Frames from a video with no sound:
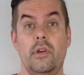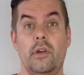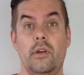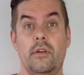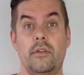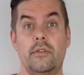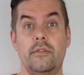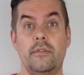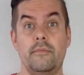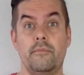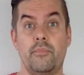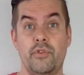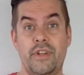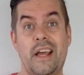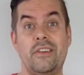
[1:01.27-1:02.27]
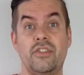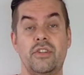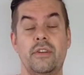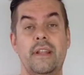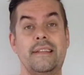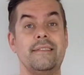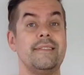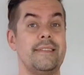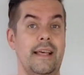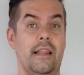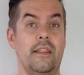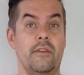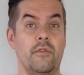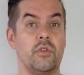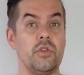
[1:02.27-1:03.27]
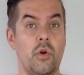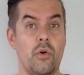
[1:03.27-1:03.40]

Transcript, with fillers: uh, production and selling more